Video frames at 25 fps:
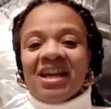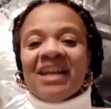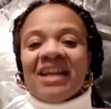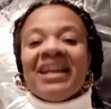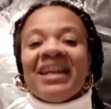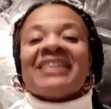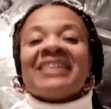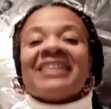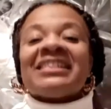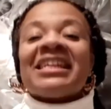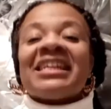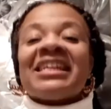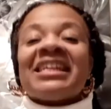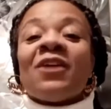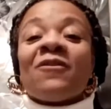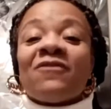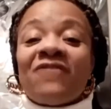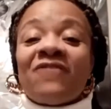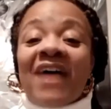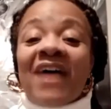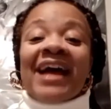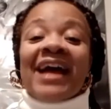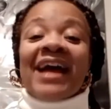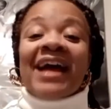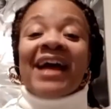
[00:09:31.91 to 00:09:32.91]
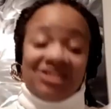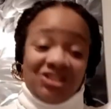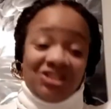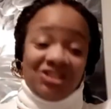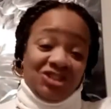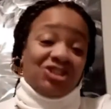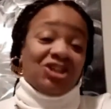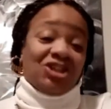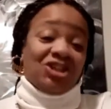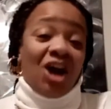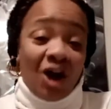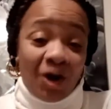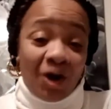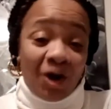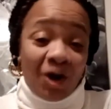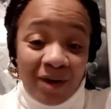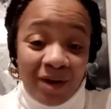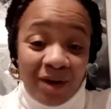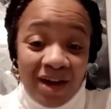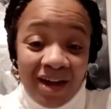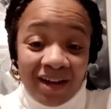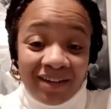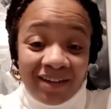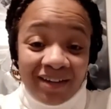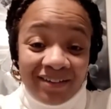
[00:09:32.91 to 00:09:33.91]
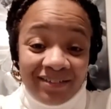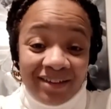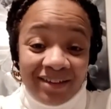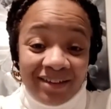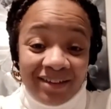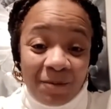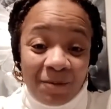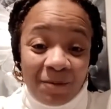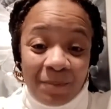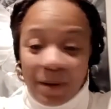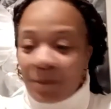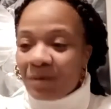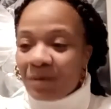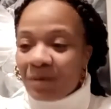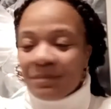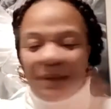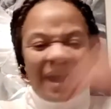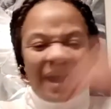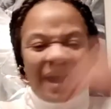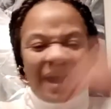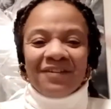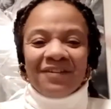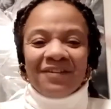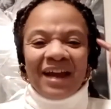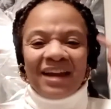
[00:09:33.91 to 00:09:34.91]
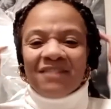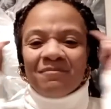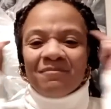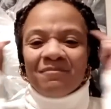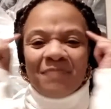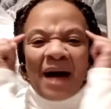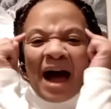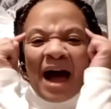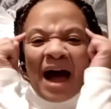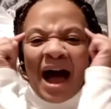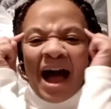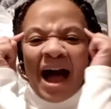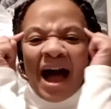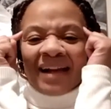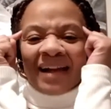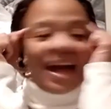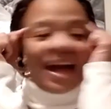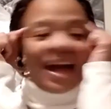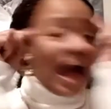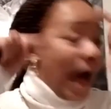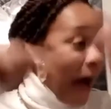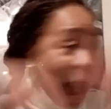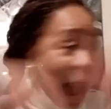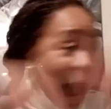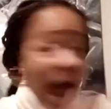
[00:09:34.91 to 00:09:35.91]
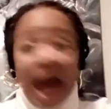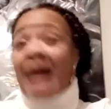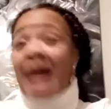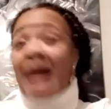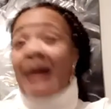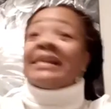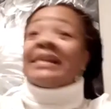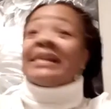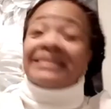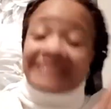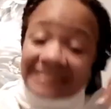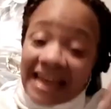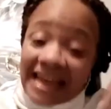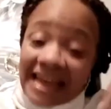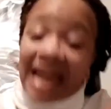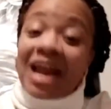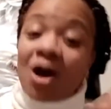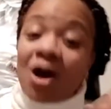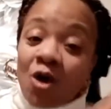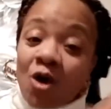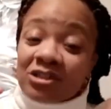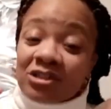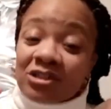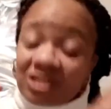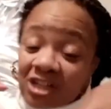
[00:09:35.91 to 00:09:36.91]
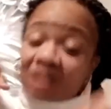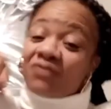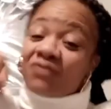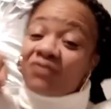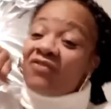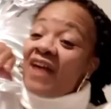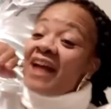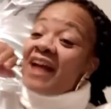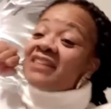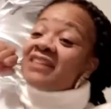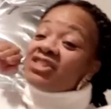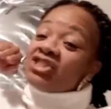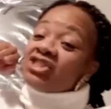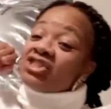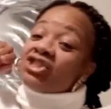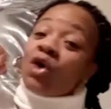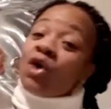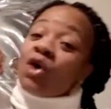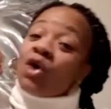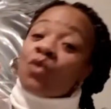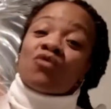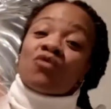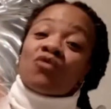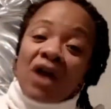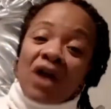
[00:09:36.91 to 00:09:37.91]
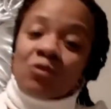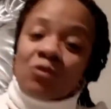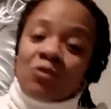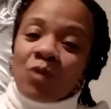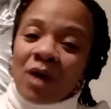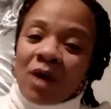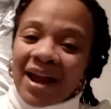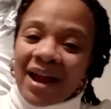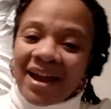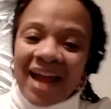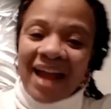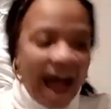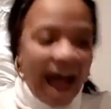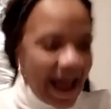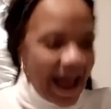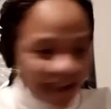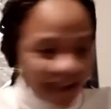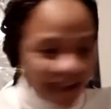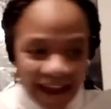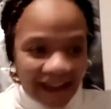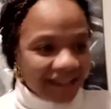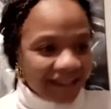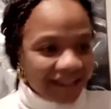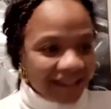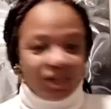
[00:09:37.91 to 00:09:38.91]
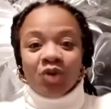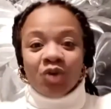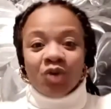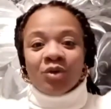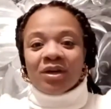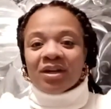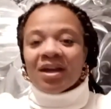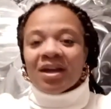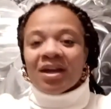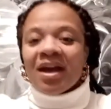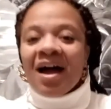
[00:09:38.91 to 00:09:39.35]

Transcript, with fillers: Let's get a fashion show, you know. But with my creative mind, I didn't stay on just fashion show runway. I can't do it.